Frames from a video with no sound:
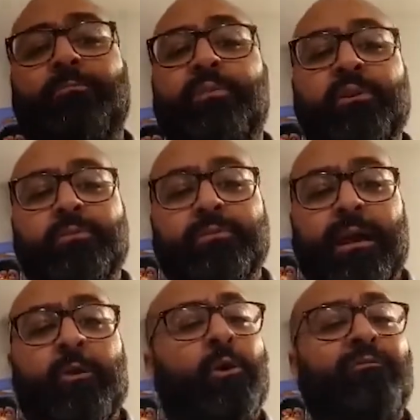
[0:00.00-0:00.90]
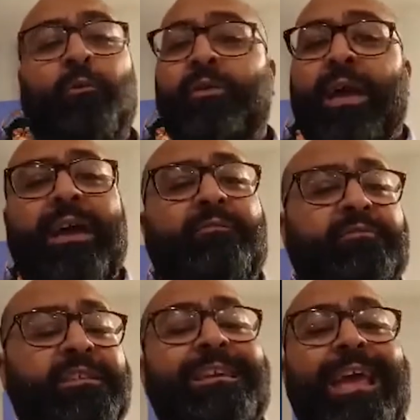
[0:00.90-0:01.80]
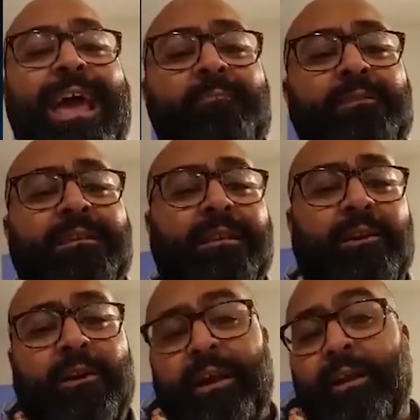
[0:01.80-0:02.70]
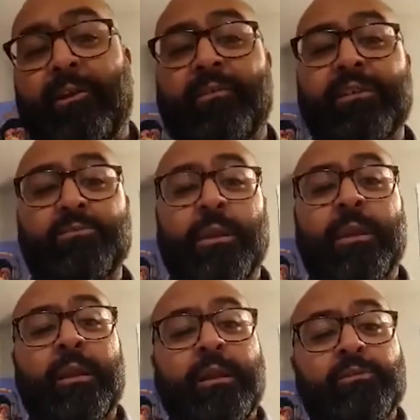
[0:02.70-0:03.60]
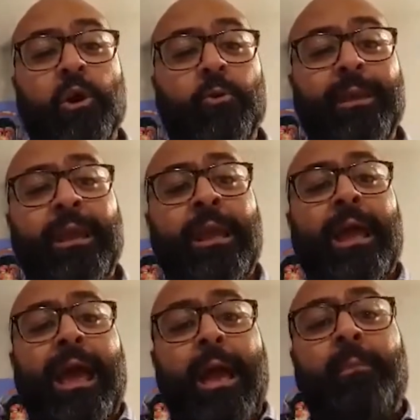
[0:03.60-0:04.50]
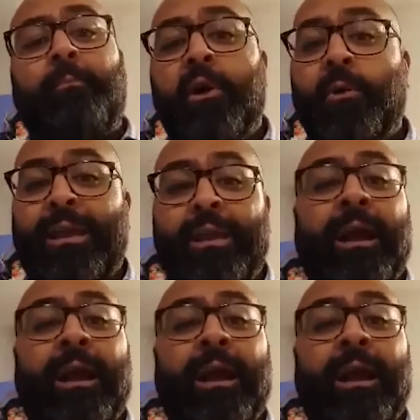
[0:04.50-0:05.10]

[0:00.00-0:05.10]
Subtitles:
Boot. I'm going with FC Edmonton here on this one. Tomi Amabodi.